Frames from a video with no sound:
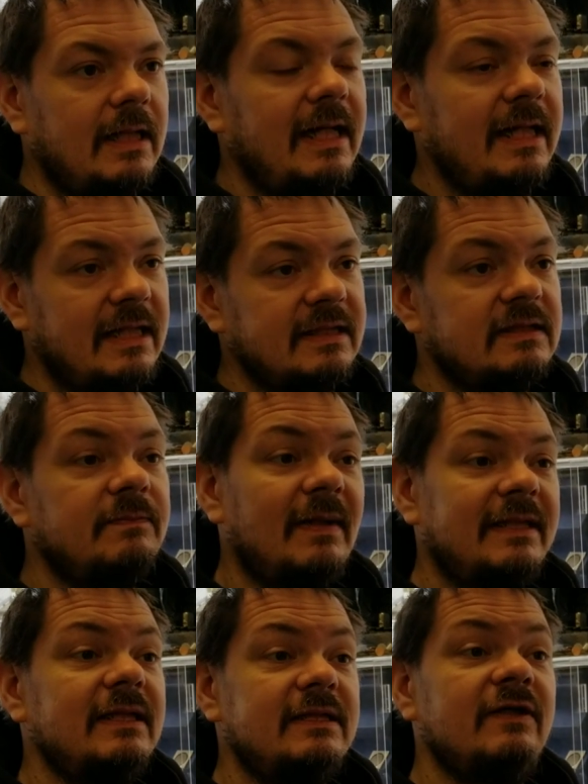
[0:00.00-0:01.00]
It is,
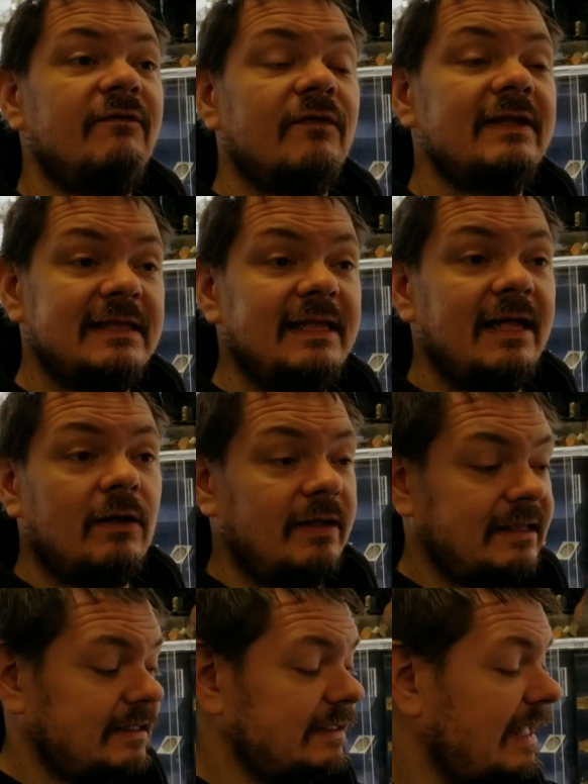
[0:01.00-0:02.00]
but the difference there
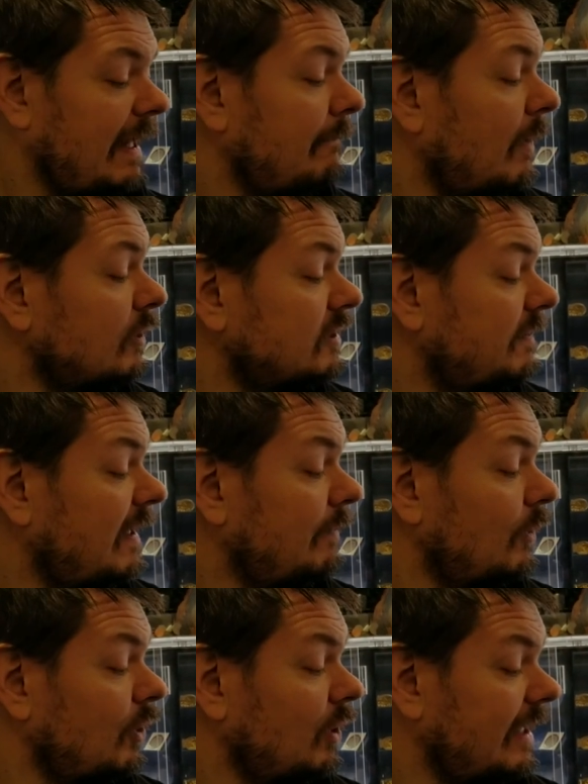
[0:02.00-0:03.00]
is, is that most
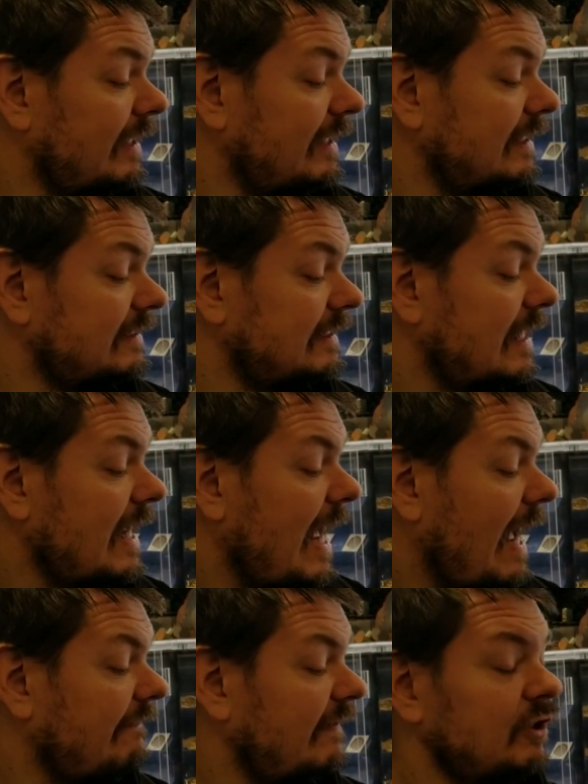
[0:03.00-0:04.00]
people look at this
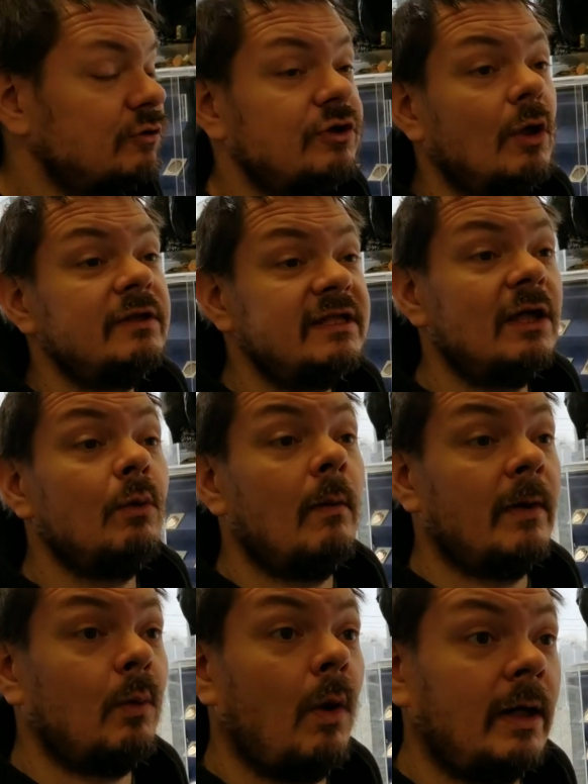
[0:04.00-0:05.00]
and you don't see a
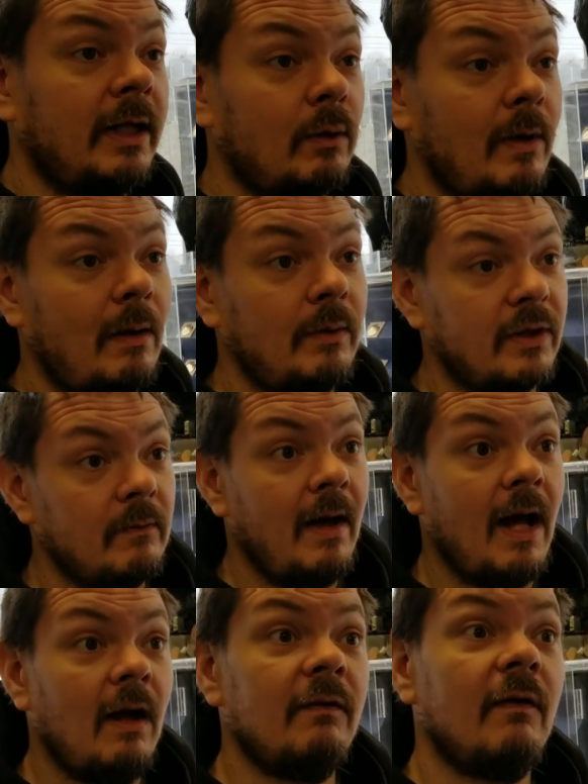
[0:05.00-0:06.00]
woman walking around with her
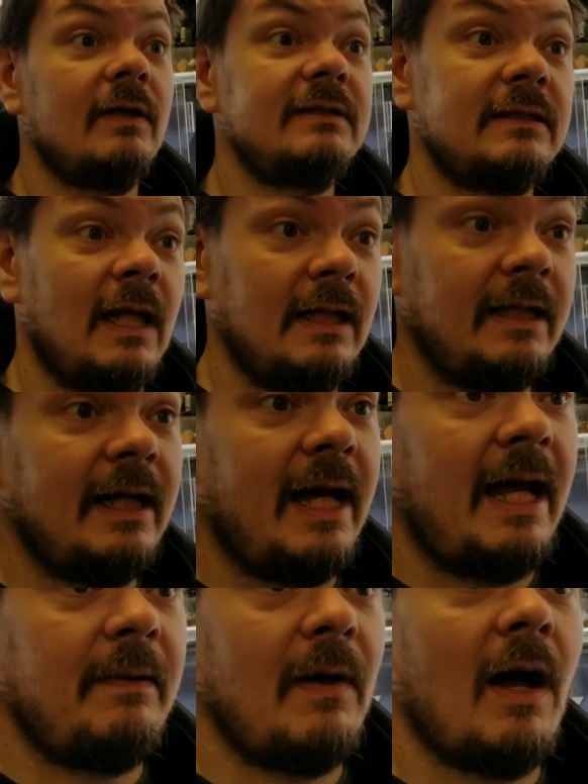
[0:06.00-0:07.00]
mouth slightly
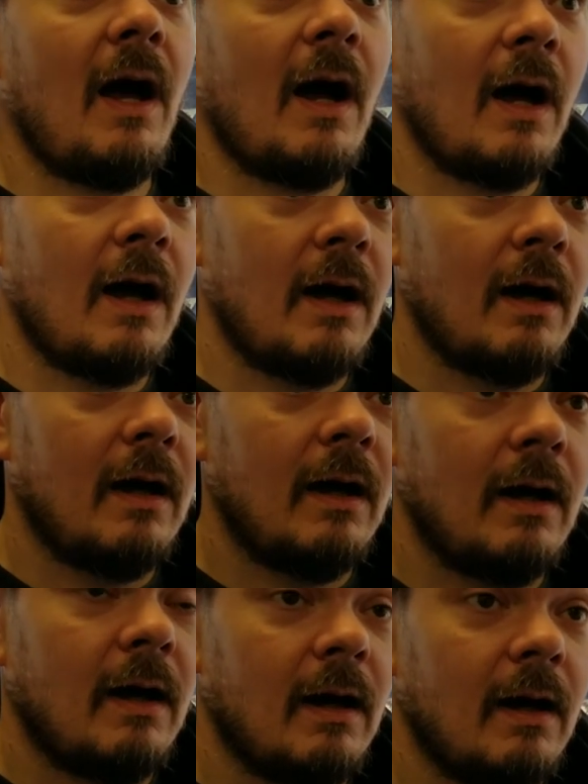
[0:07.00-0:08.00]
agape.
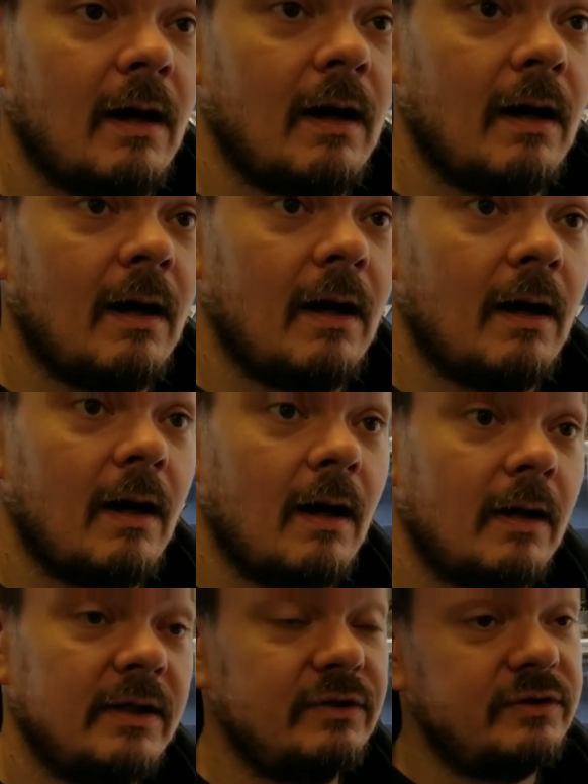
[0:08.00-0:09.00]
Yeah.
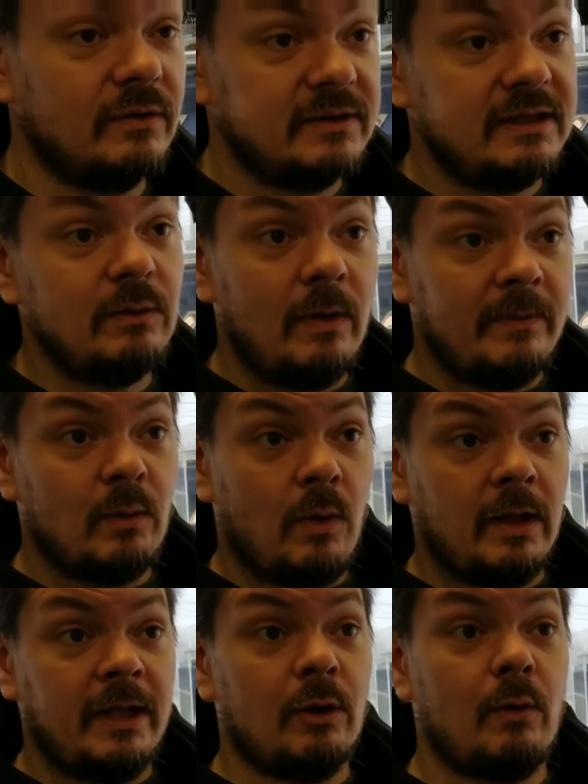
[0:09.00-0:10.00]
You don't see women
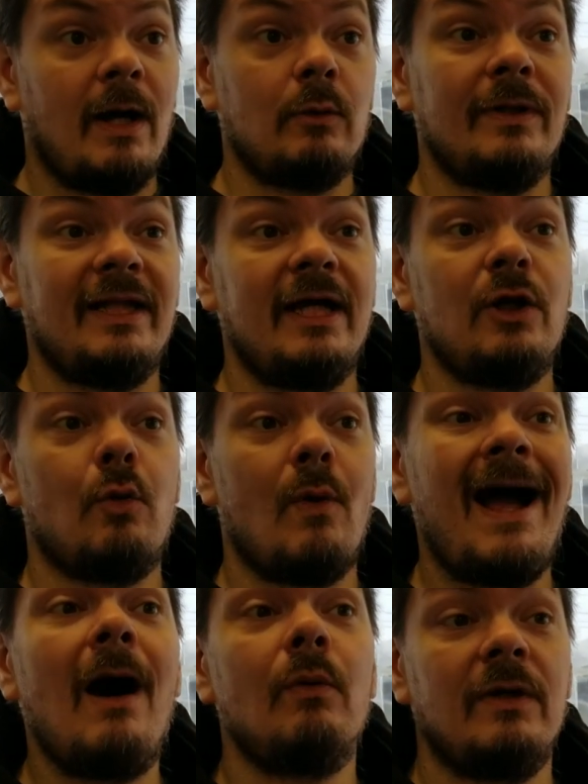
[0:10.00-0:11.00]
walking around with a
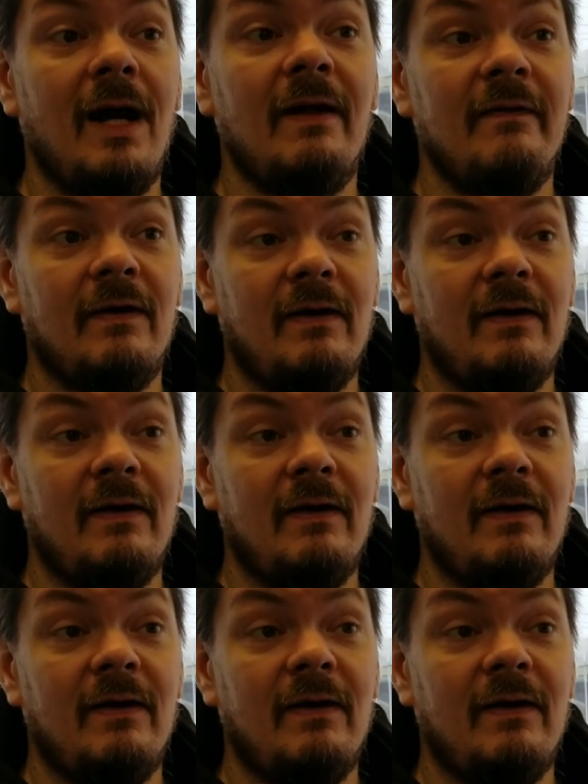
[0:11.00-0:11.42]
crown on their